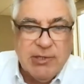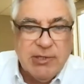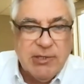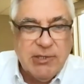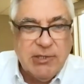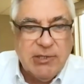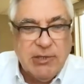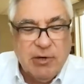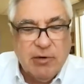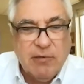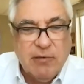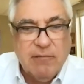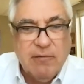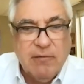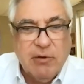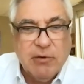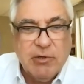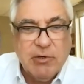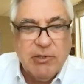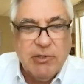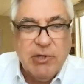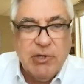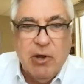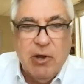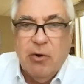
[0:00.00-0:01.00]
as your
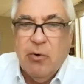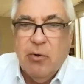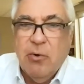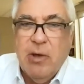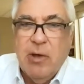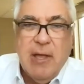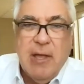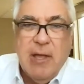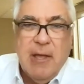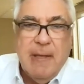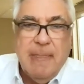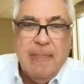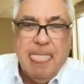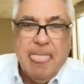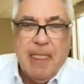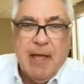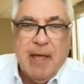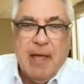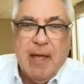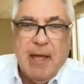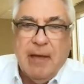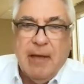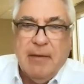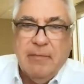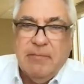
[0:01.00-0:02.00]
viewers know,
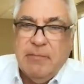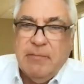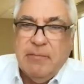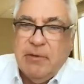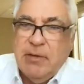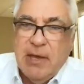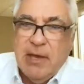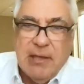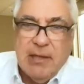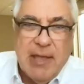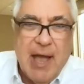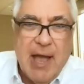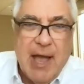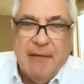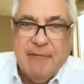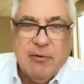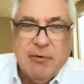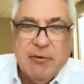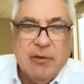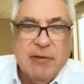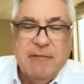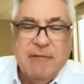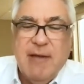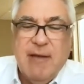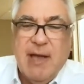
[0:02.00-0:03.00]
uh, you, you, have to
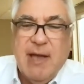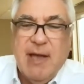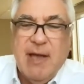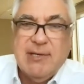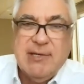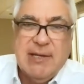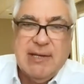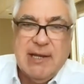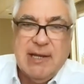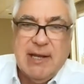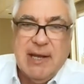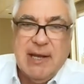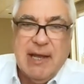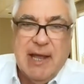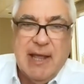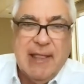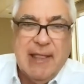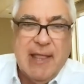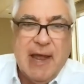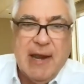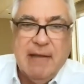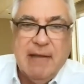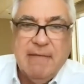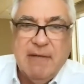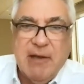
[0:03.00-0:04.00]
invest, uh,
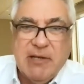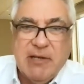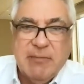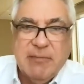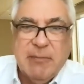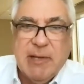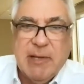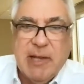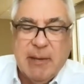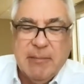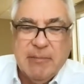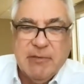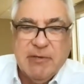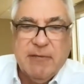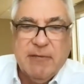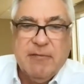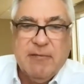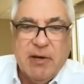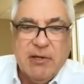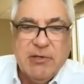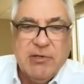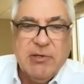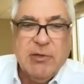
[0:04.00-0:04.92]
and that investment comes up front.